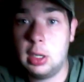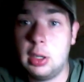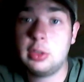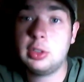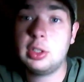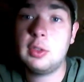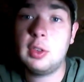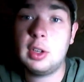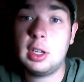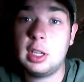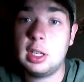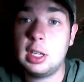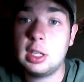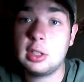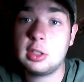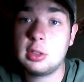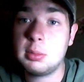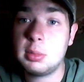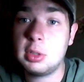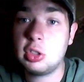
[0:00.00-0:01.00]
I'll see if I can
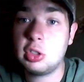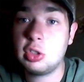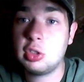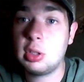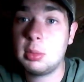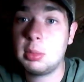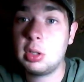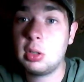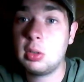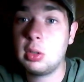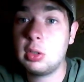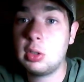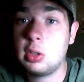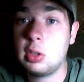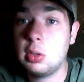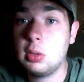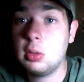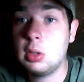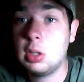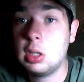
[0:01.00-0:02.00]
get some pictures uploaded
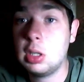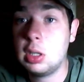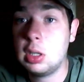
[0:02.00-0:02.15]
too.